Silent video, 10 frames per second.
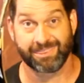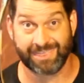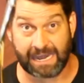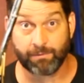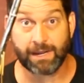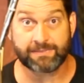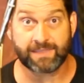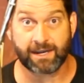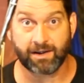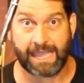That right
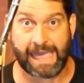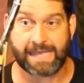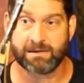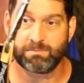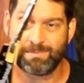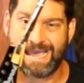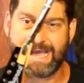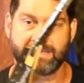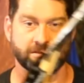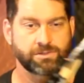there added
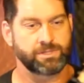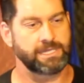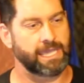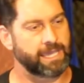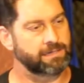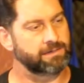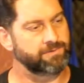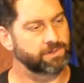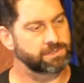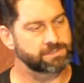mass to the end of
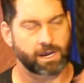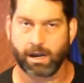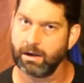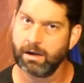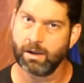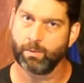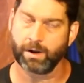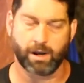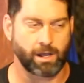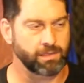your guitar
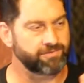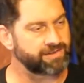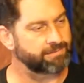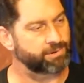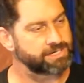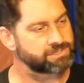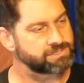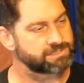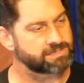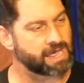where all the
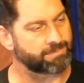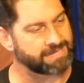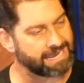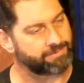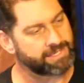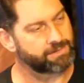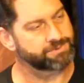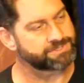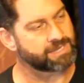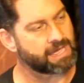vibrations stop. Now they don't
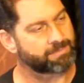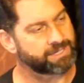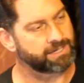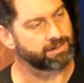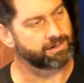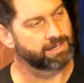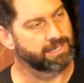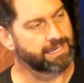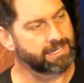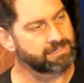stop here,
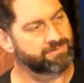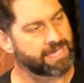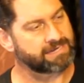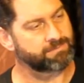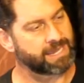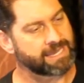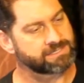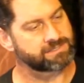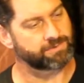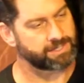and you've added mass
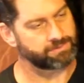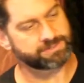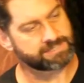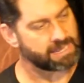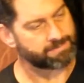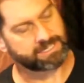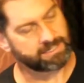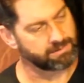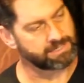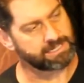so they don't stop
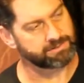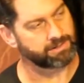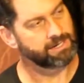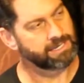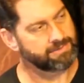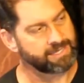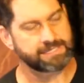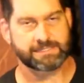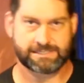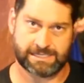here either. They
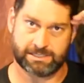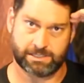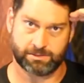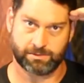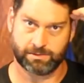continue.